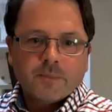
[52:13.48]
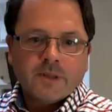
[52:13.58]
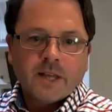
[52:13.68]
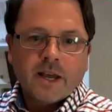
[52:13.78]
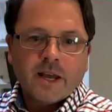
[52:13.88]

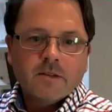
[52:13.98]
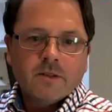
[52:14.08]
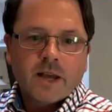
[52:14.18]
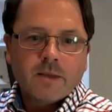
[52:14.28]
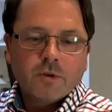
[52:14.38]

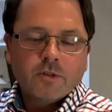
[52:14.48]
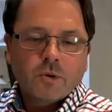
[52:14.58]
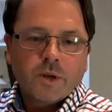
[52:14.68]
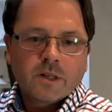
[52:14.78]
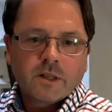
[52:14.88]
they moved
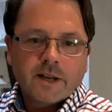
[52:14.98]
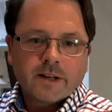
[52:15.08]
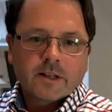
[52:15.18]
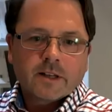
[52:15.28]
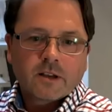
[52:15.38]
quickly
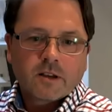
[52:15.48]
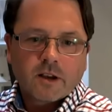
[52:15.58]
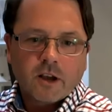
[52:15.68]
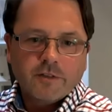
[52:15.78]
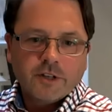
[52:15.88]
under the
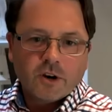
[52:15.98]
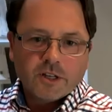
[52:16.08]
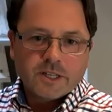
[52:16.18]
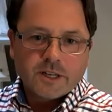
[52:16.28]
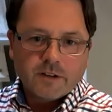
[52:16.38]

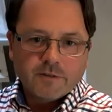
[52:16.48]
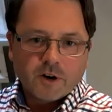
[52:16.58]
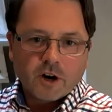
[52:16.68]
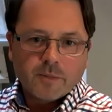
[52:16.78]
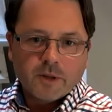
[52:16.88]
COVID-19
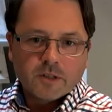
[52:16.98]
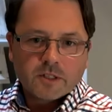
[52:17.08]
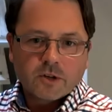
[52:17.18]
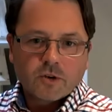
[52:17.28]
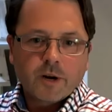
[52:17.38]
environment
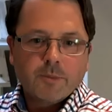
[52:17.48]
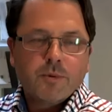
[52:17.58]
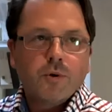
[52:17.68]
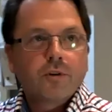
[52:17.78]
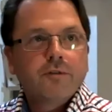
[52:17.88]
to create a
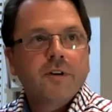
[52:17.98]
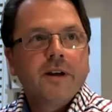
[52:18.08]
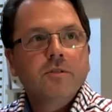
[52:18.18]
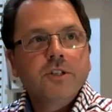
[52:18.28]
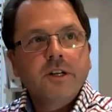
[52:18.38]
portal for
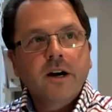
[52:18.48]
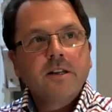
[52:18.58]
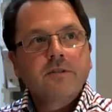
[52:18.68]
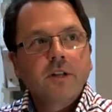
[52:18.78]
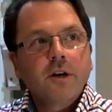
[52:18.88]

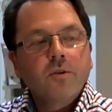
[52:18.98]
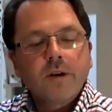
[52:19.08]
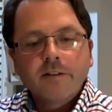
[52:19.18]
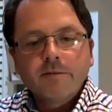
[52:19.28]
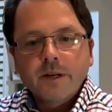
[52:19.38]
LGAs, for local
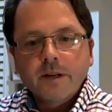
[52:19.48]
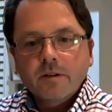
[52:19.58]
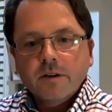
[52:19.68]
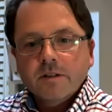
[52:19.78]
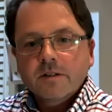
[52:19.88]
government
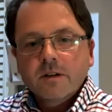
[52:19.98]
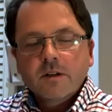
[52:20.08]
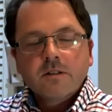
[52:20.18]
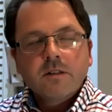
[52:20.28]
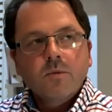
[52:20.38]
areas.
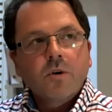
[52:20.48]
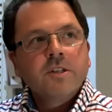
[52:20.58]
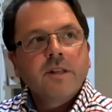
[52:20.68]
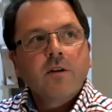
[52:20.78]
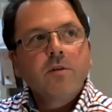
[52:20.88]
So there
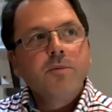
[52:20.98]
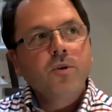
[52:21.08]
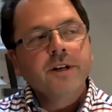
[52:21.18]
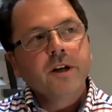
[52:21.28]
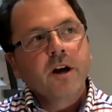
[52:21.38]
wasn't that
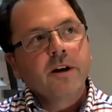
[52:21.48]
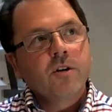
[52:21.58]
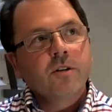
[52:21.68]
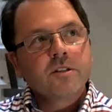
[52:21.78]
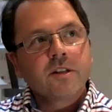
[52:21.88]
reporting going
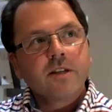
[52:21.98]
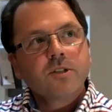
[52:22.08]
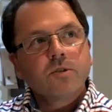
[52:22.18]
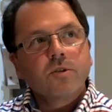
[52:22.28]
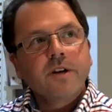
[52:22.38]
on, so they
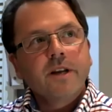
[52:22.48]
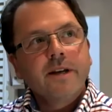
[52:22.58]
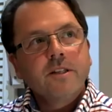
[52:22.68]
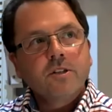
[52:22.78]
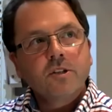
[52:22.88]
saw a
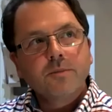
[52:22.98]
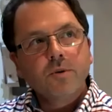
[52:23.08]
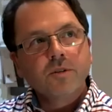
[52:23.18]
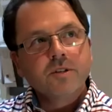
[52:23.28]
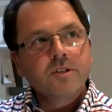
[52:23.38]
need to
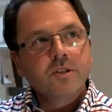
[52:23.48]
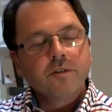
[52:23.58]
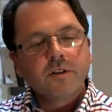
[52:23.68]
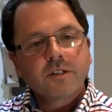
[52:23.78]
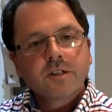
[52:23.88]
support and
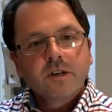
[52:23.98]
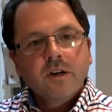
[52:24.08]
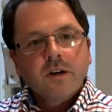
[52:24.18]
service